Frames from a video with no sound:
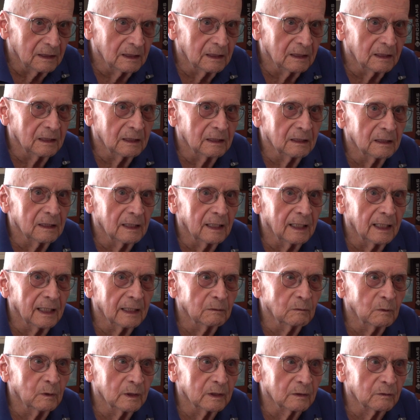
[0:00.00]
And
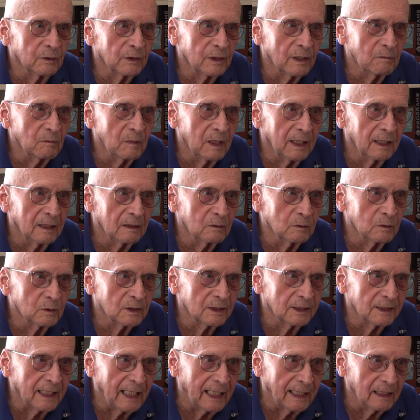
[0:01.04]
I worked for the man
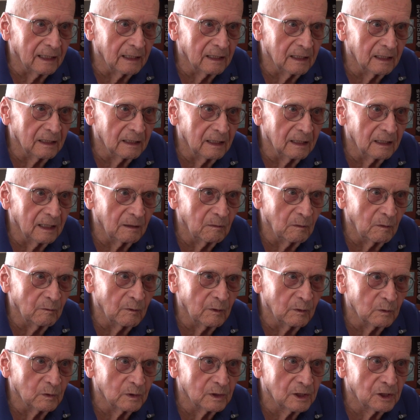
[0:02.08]
who started it. The
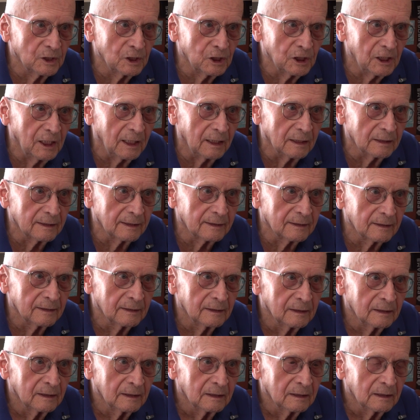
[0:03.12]
name of it was
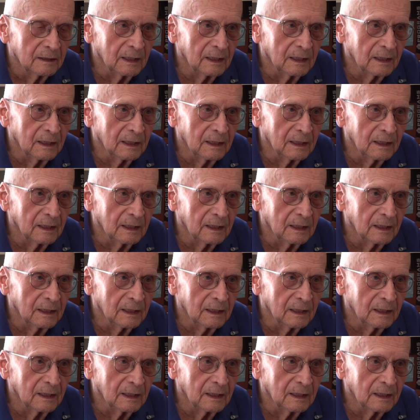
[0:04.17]
Chet's.